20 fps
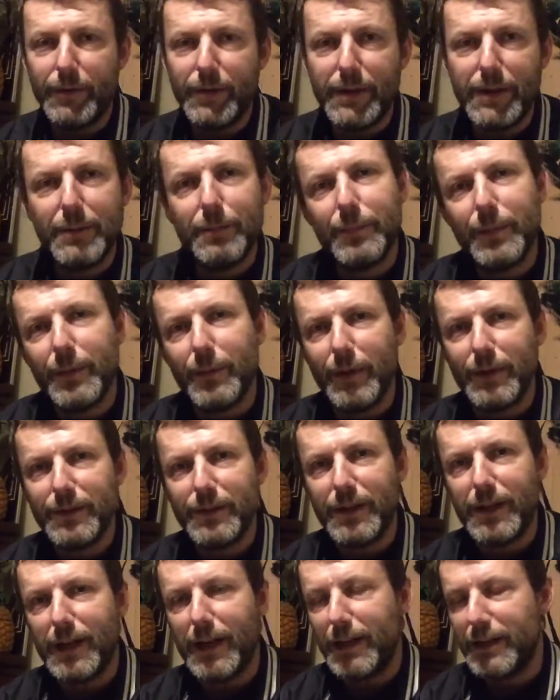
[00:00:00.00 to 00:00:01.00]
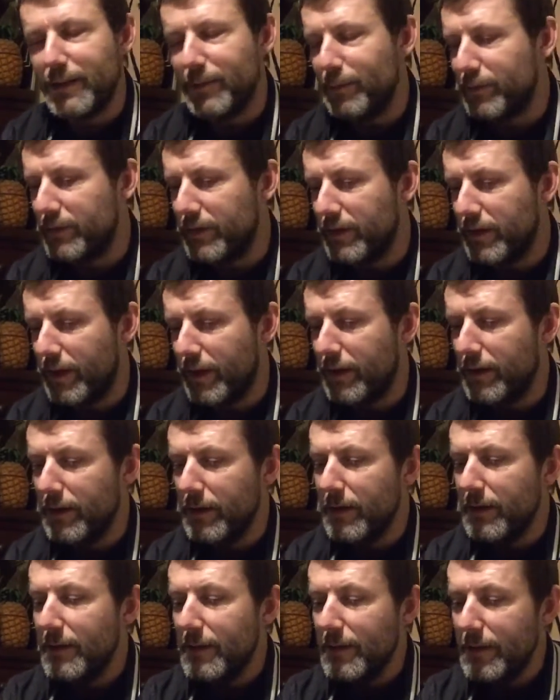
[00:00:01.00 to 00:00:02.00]
the Olympic ones, the collectibles, aren't
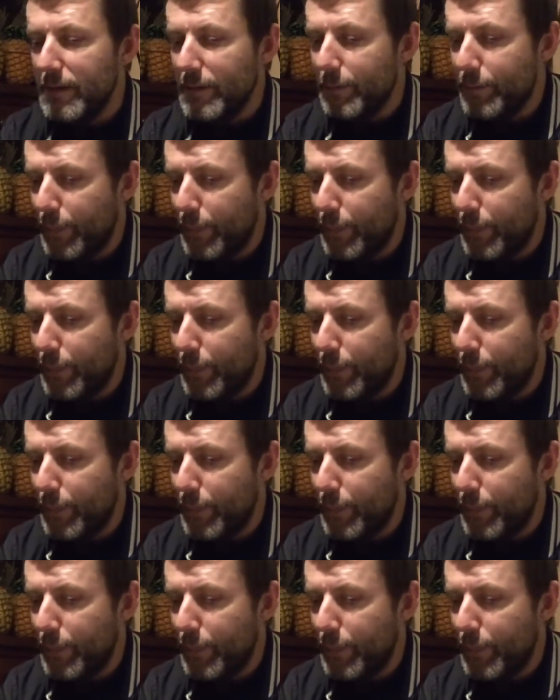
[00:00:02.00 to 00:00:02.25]
they?